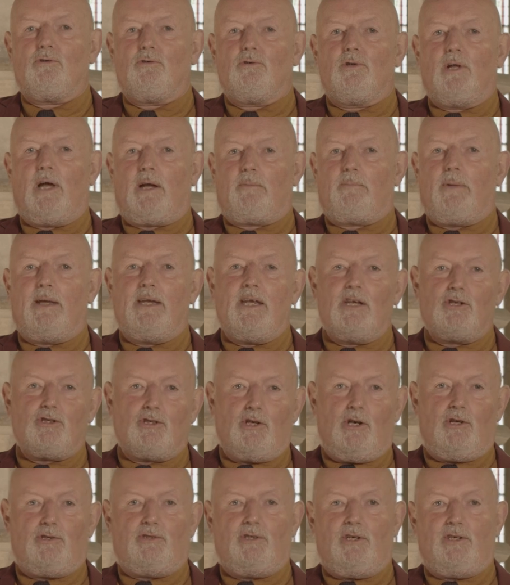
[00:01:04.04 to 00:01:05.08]
like many
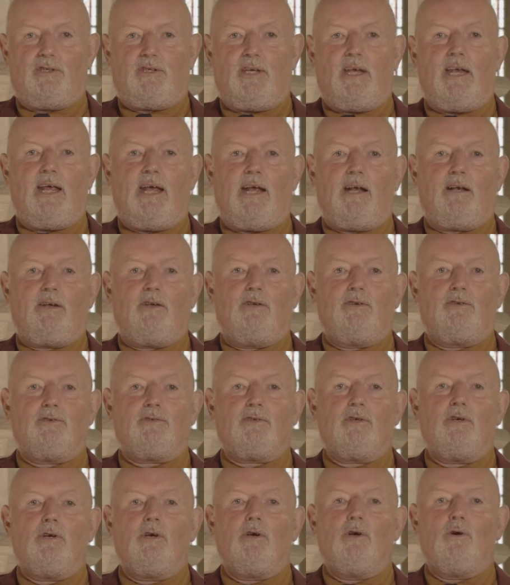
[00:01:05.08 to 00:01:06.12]
churches in
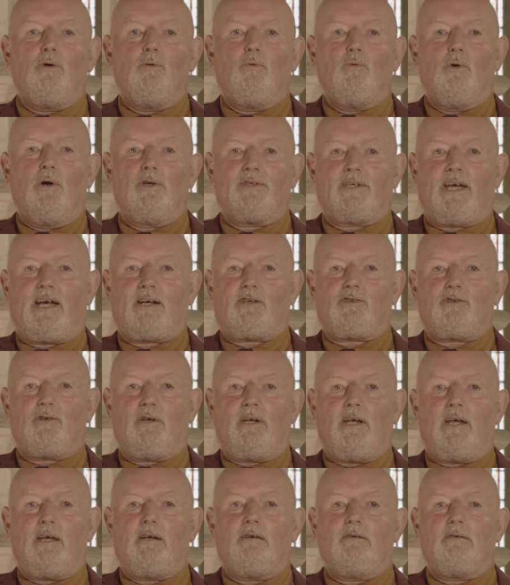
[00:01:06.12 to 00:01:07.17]
England, was
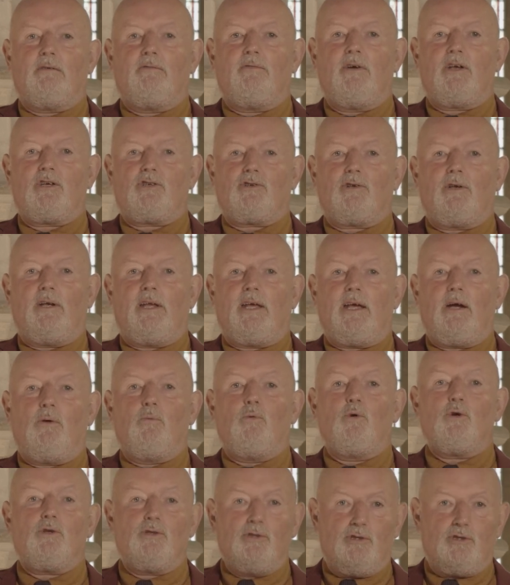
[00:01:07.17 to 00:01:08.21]
actually originally a
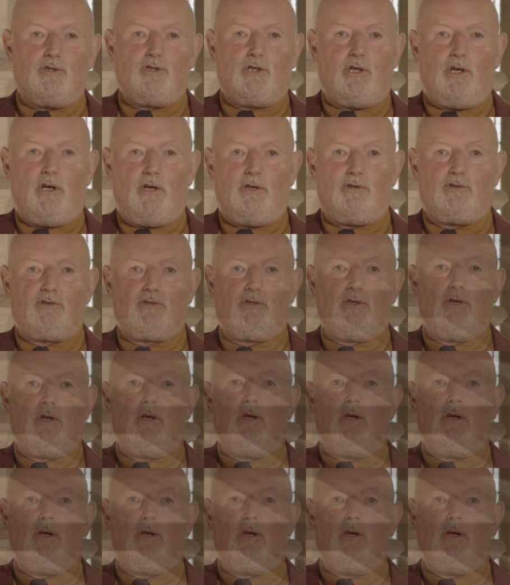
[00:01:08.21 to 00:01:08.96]
wooden church,